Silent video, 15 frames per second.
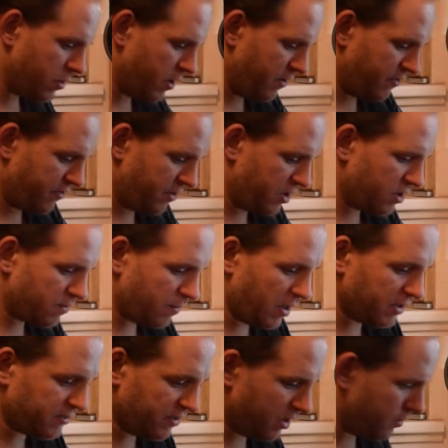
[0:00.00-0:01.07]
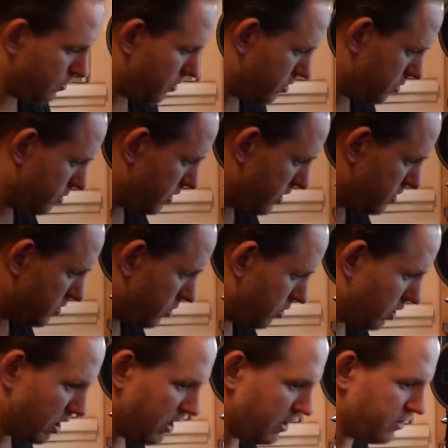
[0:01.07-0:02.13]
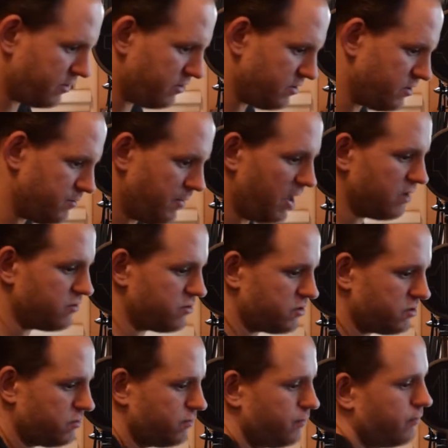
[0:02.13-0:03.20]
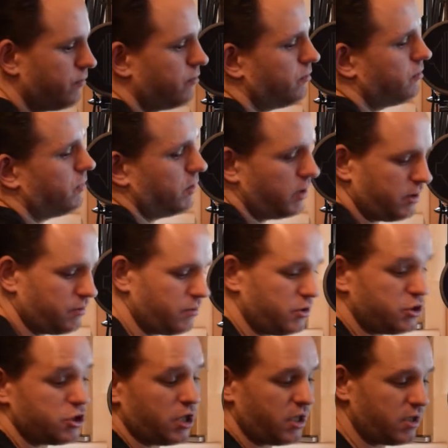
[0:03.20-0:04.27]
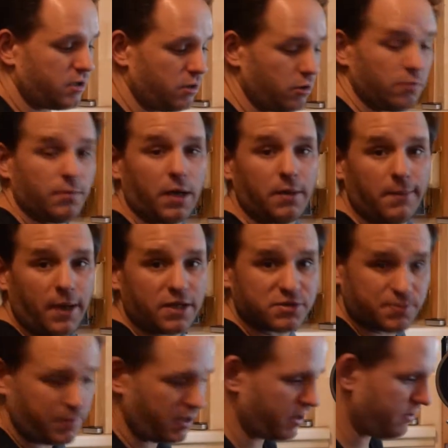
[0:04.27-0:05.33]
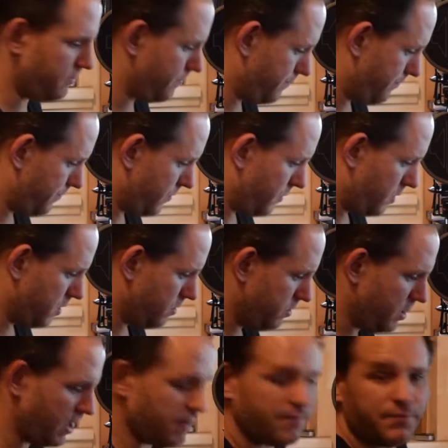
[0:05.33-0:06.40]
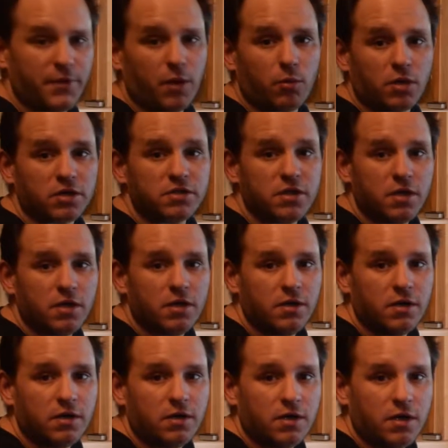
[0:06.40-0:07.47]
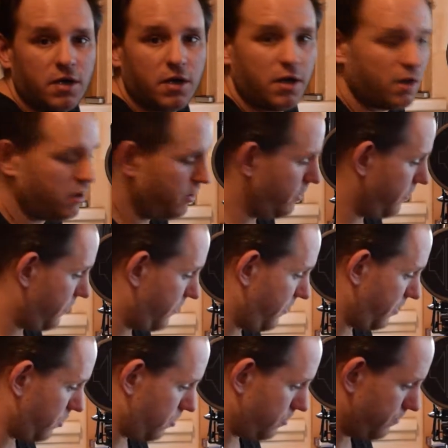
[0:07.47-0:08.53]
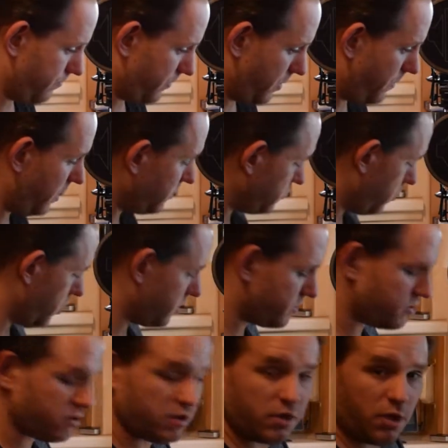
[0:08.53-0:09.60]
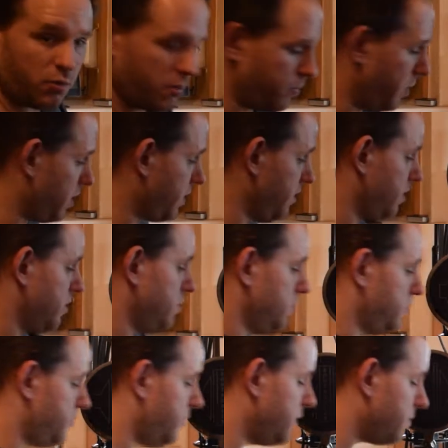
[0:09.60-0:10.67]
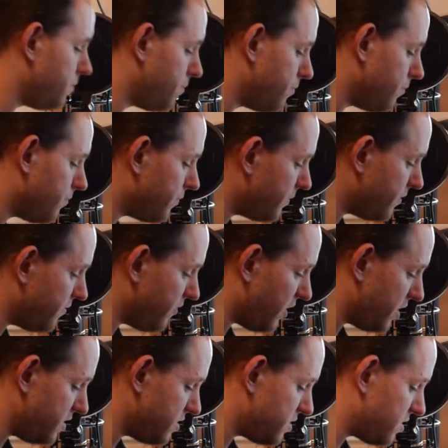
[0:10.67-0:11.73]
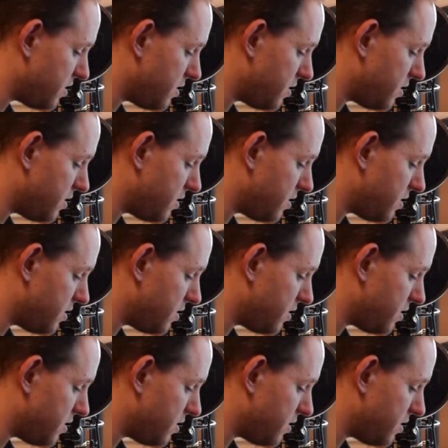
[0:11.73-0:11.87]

I think my table does not like this mouse. Let me check on my mouse pad. Yeah, that works. So, the mouse works, and now we plug in the USB device.